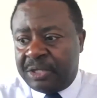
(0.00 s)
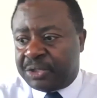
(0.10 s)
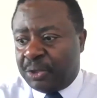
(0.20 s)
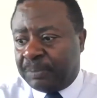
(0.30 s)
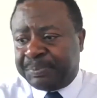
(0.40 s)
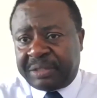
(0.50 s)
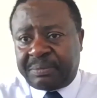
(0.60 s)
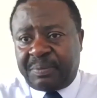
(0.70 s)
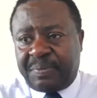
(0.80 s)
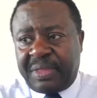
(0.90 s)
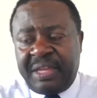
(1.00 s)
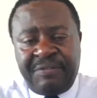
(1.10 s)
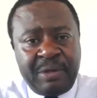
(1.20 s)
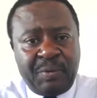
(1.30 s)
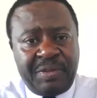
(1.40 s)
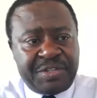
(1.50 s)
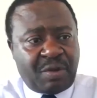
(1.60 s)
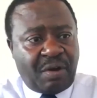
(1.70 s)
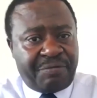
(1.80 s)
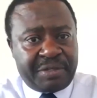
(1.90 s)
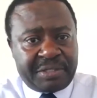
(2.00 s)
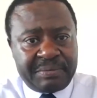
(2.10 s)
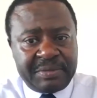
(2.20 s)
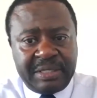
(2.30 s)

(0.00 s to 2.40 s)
So even with this COVID,